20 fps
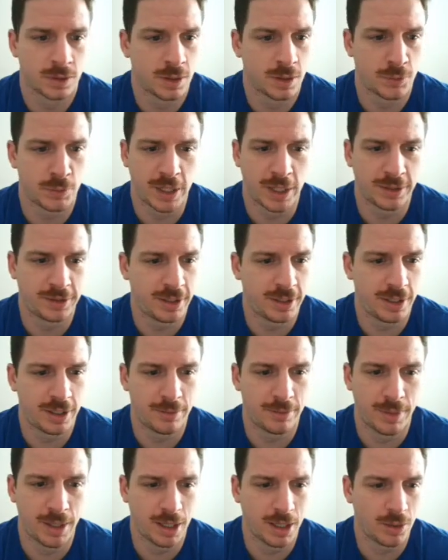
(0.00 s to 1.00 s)
And right there,
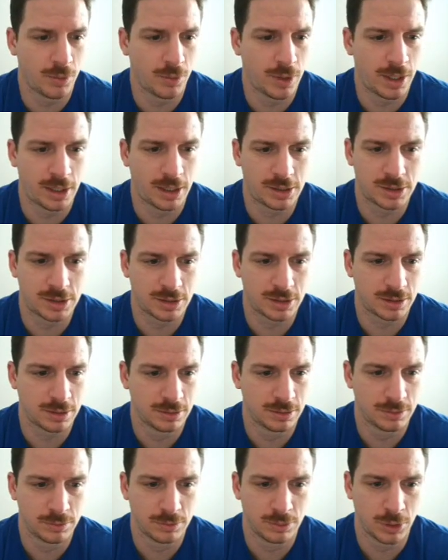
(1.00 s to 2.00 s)
Malawach,
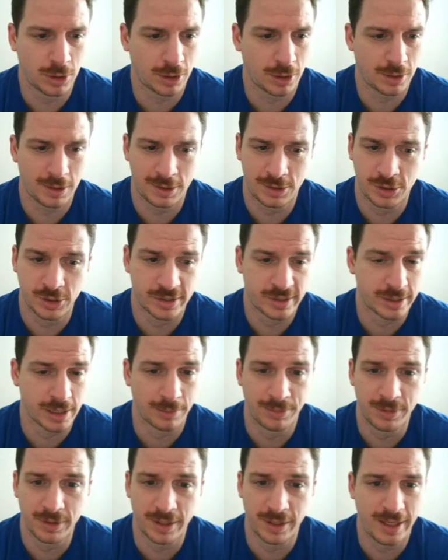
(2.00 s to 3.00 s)
look, it's just
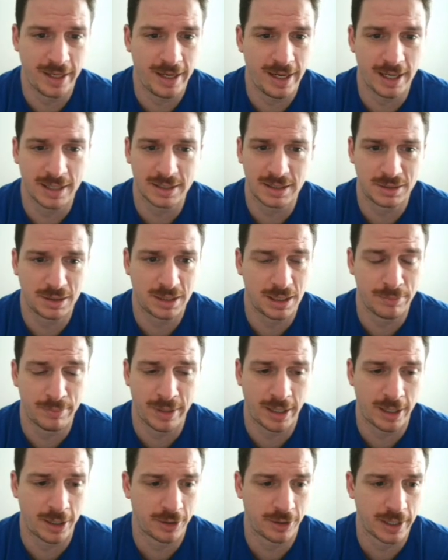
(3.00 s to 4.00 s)
something that he has to get
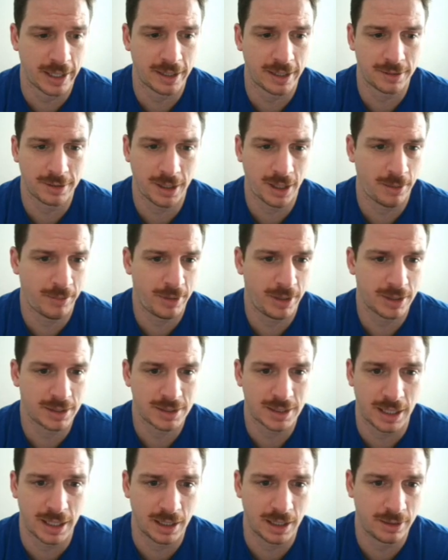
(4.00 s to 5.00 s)
better at. I mean, it's
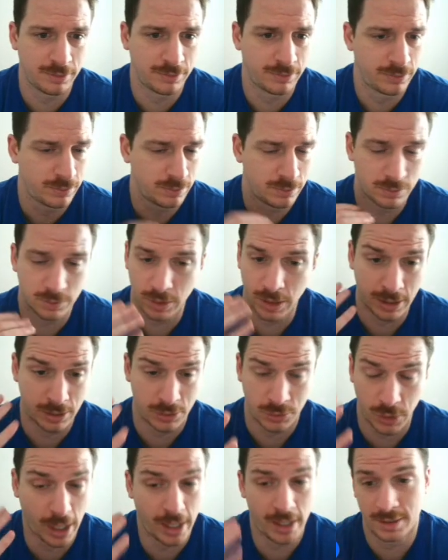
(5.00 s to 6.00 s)
kind of
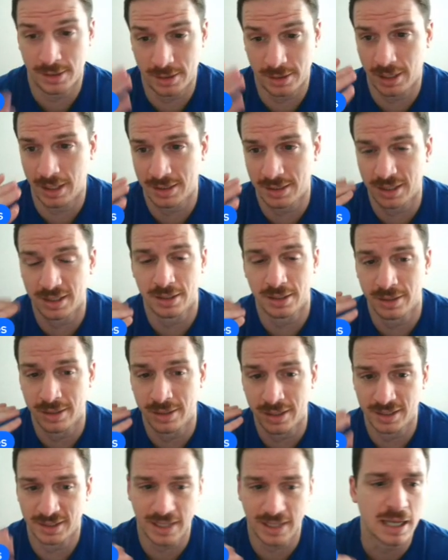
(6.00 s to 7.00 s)
it's a
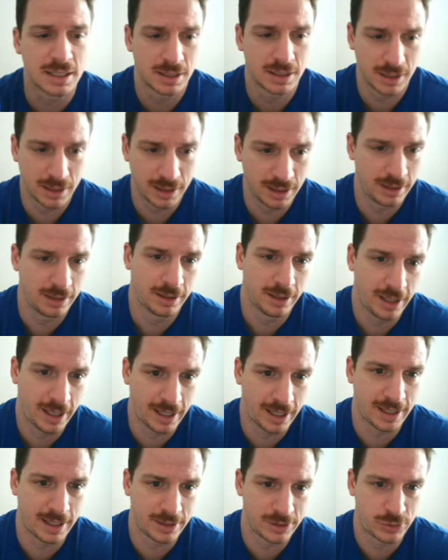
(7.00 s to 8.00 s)
necessity
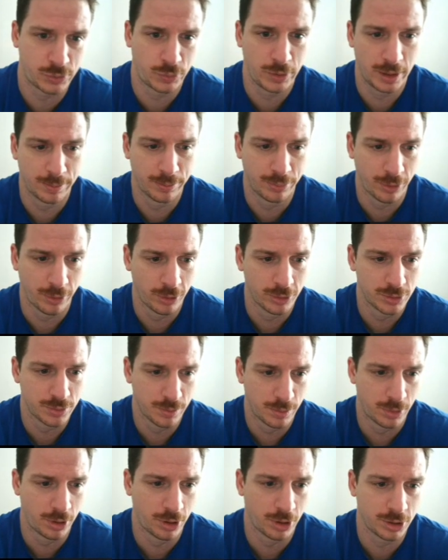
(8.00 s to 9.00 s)
as we approach
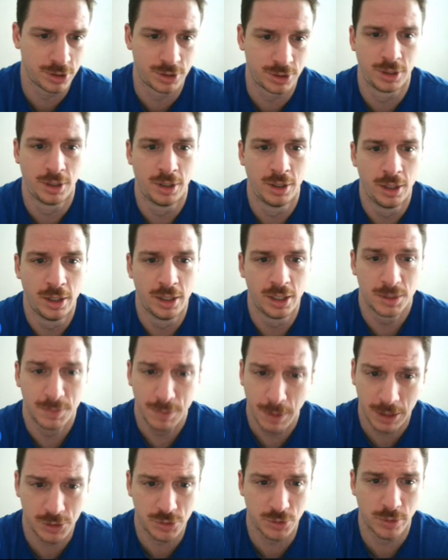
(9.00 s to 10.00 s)
March,
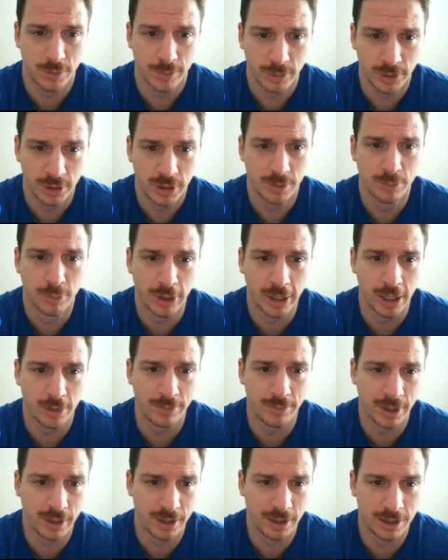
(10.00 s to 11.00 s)
especially with Malik Brown
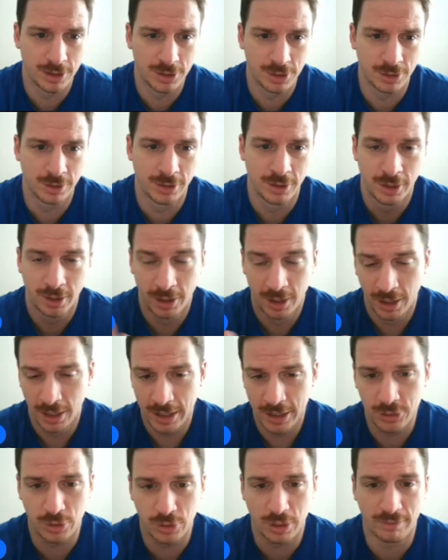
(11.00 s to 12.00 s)
being injured.
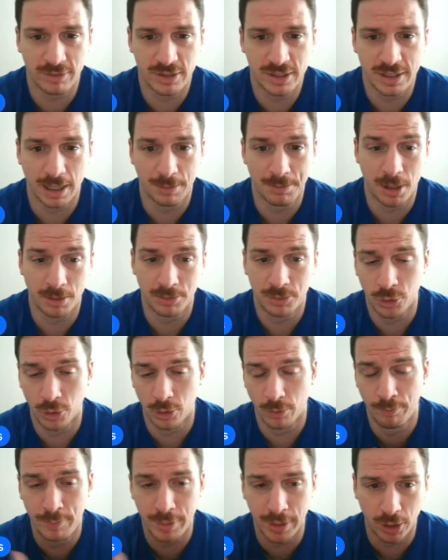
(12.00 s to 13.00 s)
He's going to have to step up to
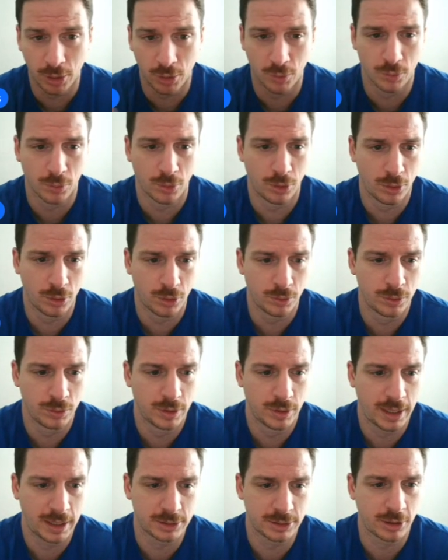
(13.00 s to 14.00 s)
a bigger
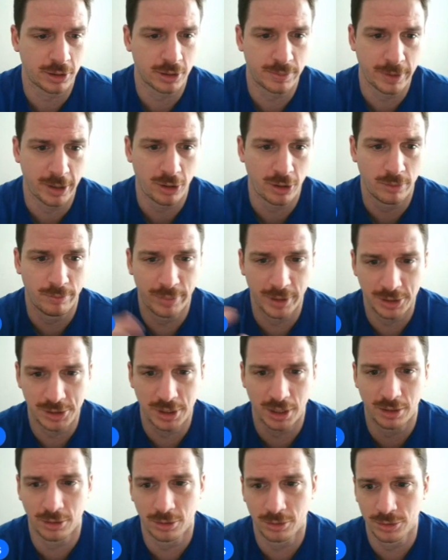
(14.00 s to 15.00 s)
role. I talked about on the Big J
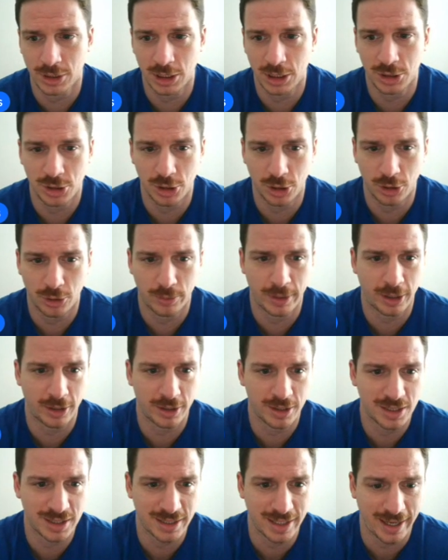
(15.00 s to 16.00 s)
Little J show about
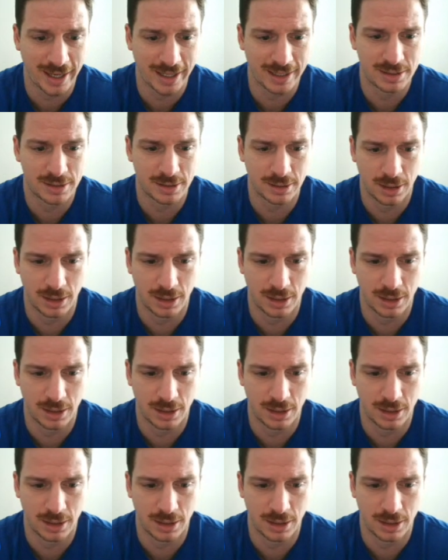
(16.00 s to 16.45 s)
his stats.